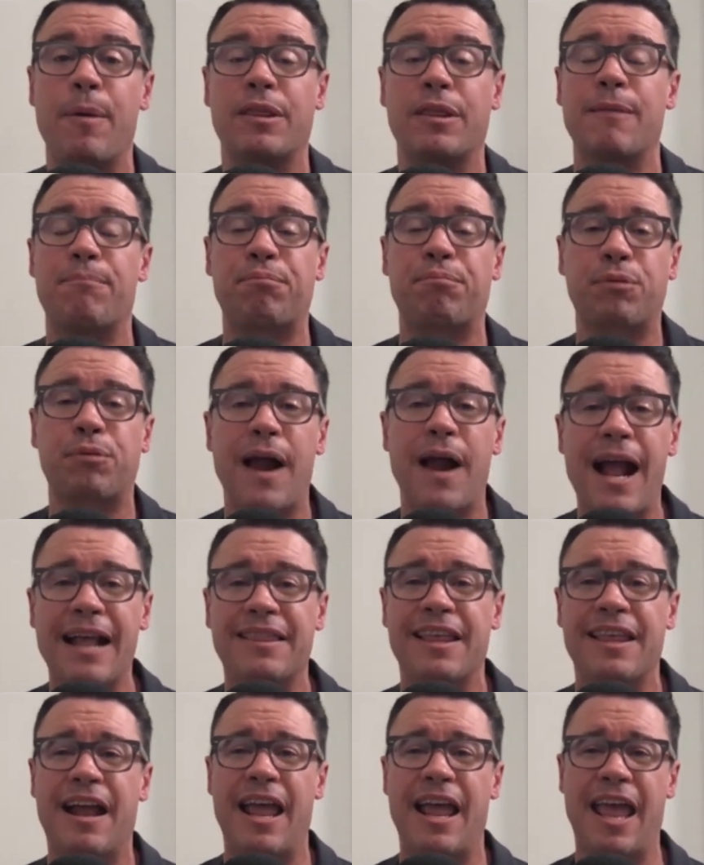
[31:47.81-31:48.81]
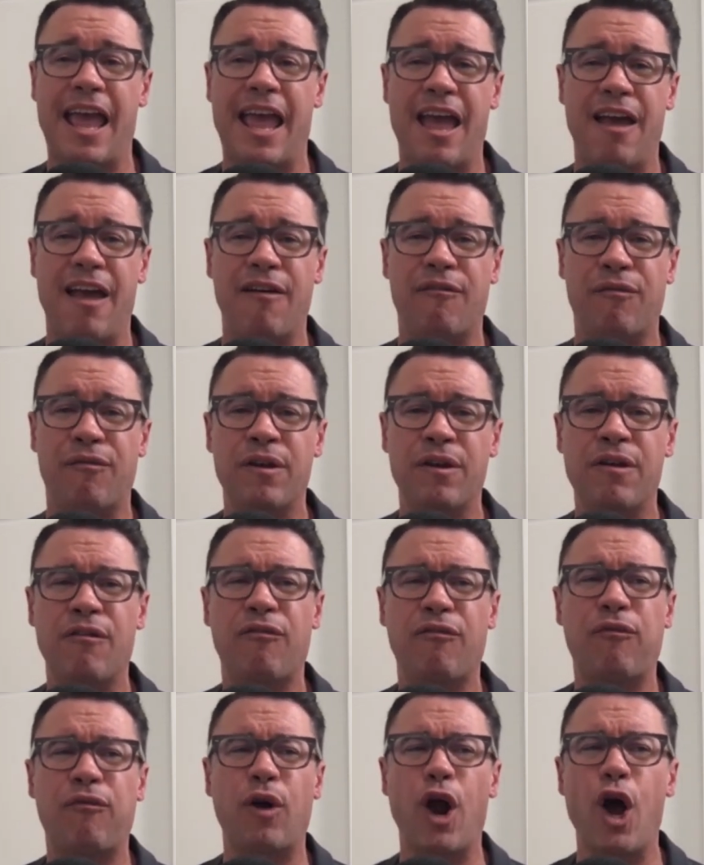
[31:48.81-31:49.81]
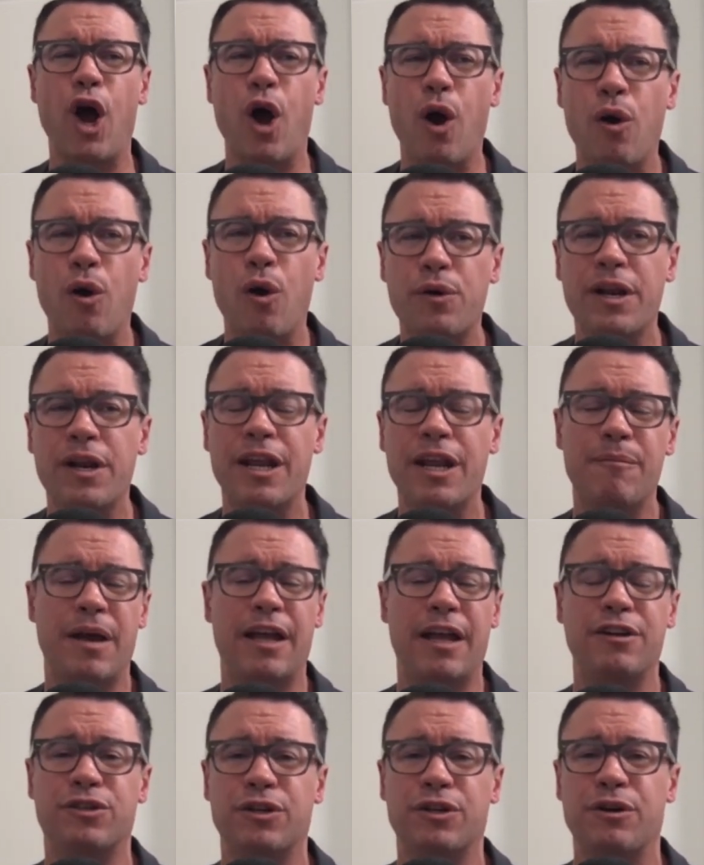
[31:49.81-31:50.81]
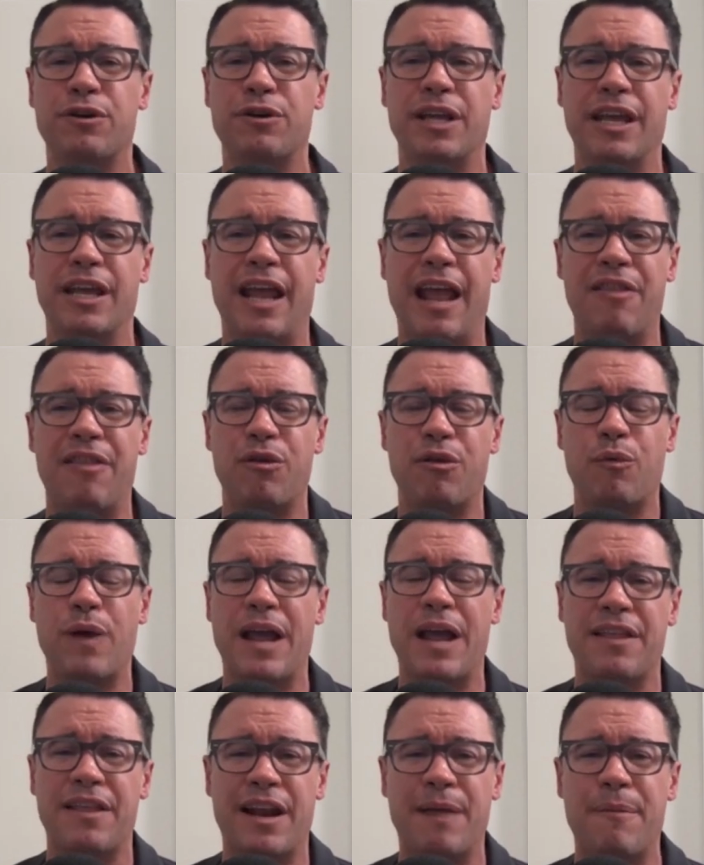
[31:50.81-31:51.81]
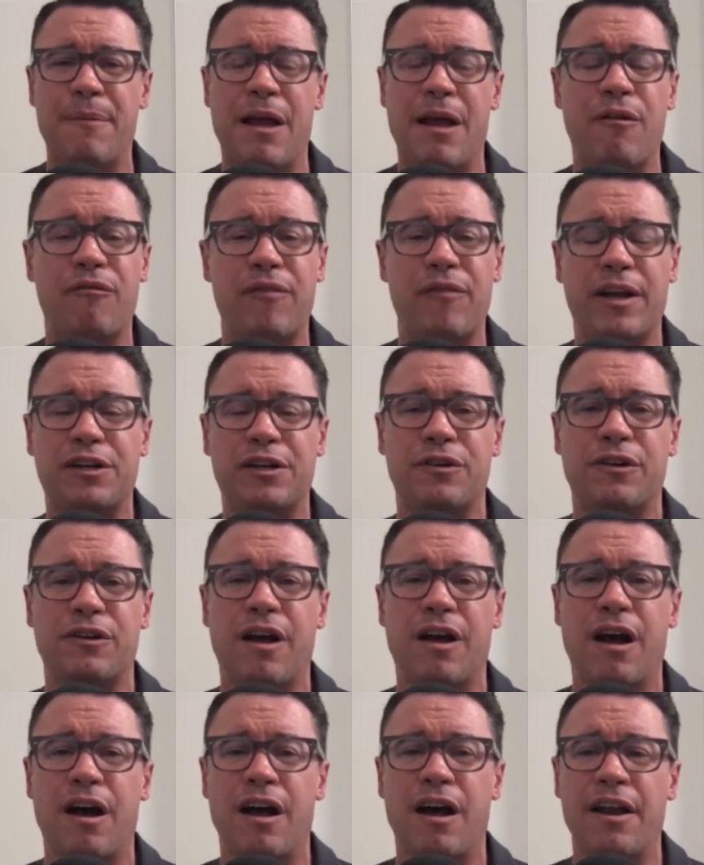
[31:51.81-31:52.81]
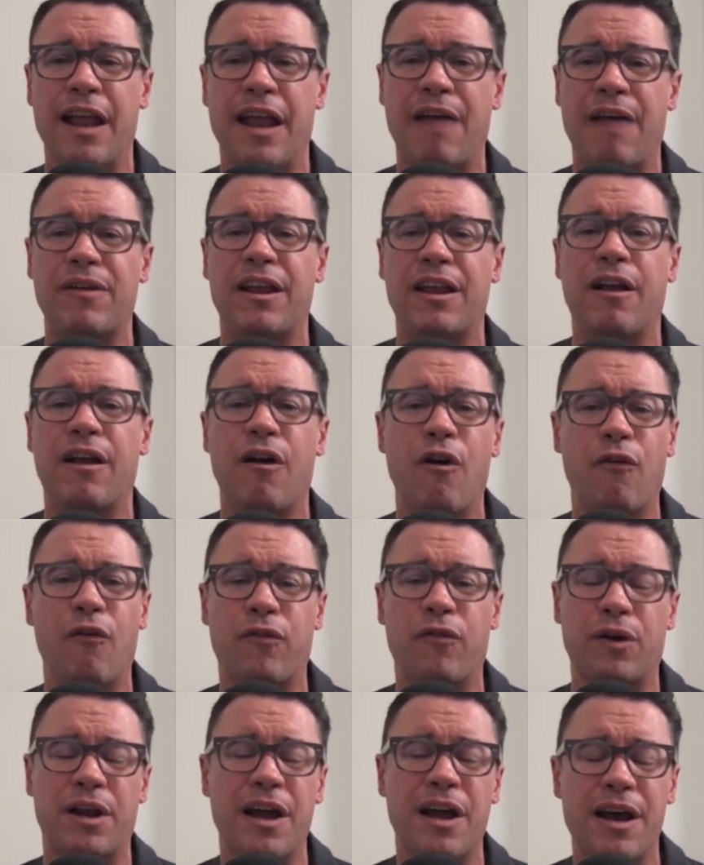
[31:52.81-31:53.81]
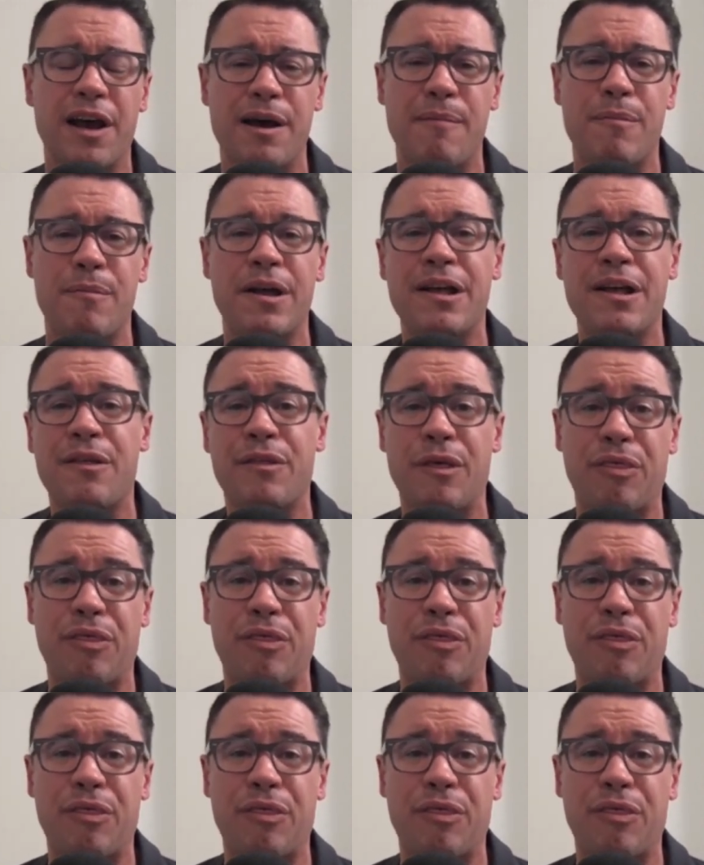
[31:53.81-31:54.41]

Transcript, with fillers: but the pride that I have for owning my journey and the way that I'm now a victor on having overcome